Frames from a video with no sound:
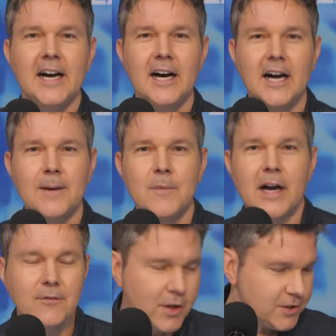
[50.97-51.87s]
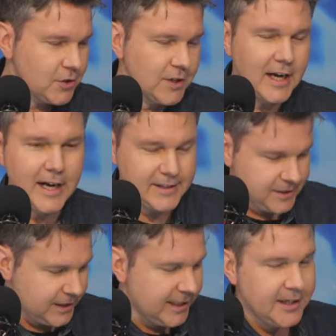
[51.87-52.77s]
I've also got
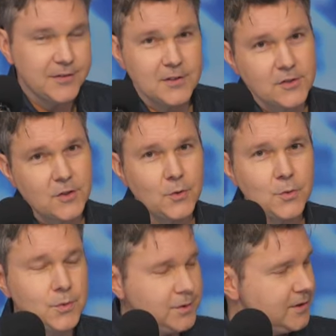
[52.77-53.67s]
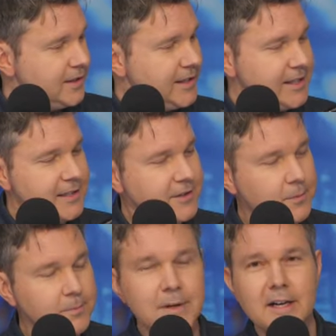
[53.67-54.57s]
this cool
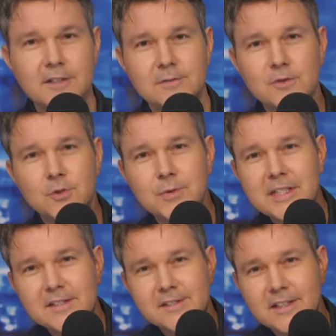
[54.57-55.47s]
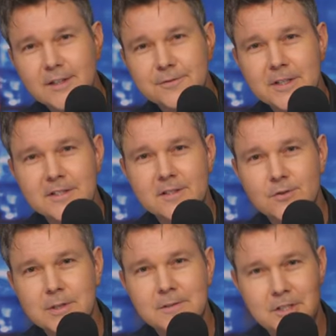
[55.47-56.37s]
little box of treats that our friends at
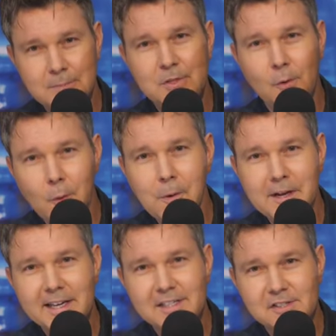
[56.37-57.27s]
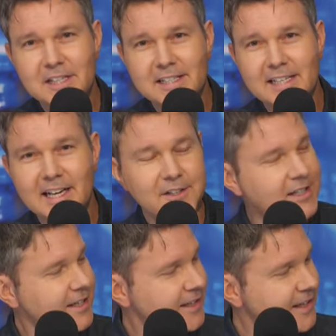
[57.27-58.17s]
Chips Ahoy sent out,
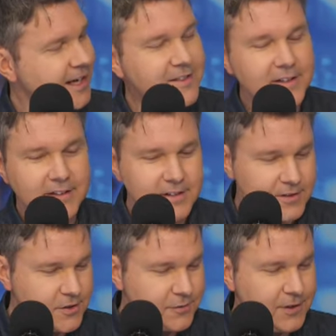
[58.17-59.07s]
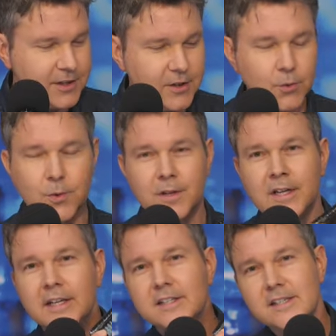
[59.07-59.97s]
and I think that this is very cool.
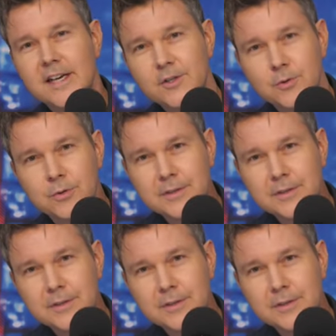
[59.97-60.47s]
It's tied to